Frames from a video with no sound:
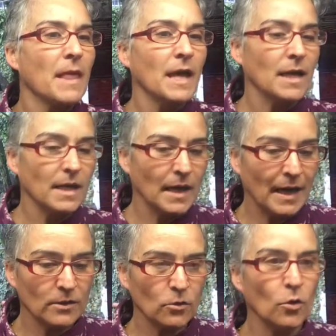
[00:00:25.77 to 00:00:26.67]

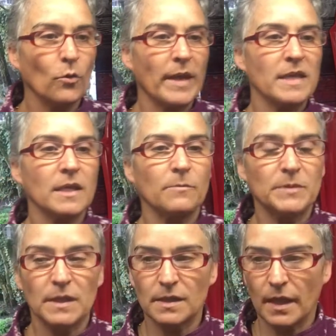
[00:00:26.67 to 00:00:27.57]
I don't know where he keeps
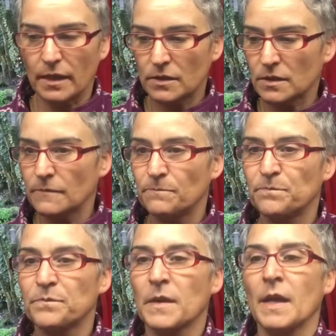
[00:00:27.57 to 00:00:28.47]
his things.
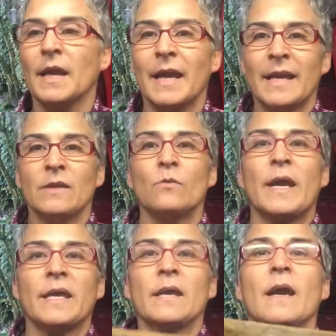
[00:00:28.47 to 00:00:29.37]

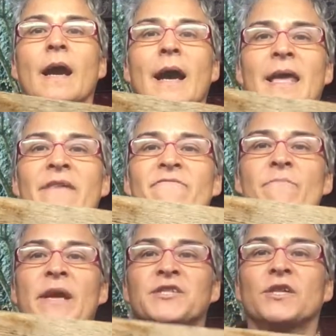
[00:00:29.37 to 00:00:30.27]
Anyway, I have
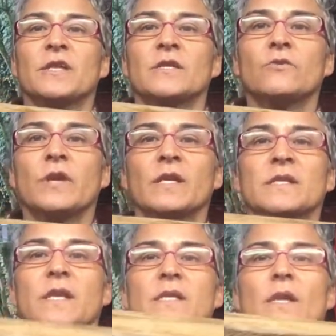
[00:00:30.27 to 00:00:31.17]
measured, as you can
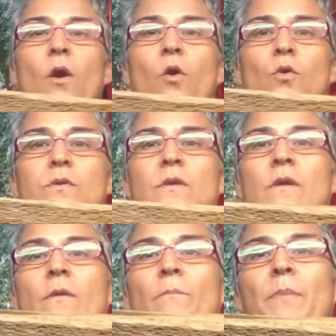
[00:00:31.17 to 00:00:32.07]
see, it's an old
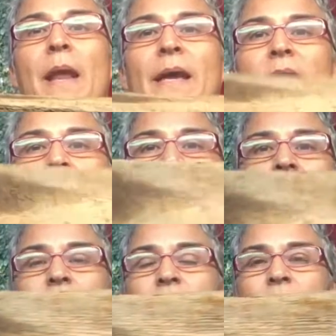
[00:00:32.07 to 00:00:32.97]
plank.
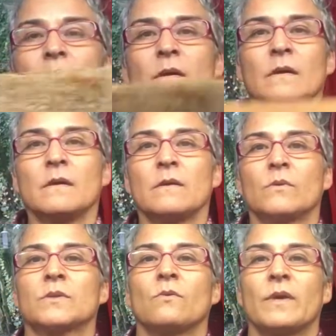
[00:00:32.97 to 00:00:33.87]
He
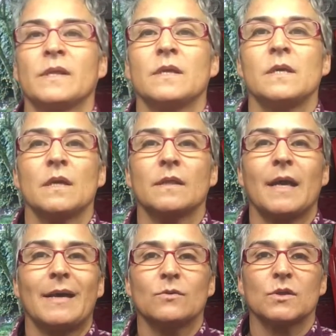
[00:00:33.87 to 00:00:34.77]
was already here in the
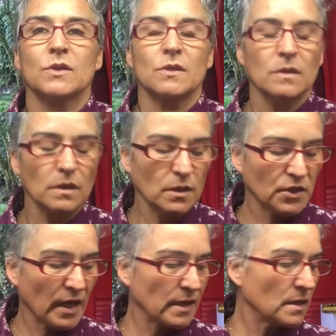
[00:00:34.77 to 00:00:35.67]
house, in the
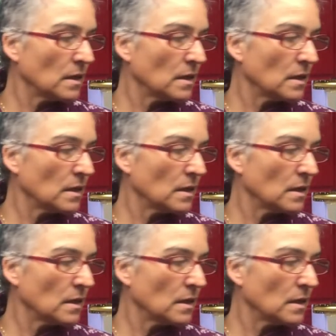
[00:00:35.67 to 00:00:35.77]
shed.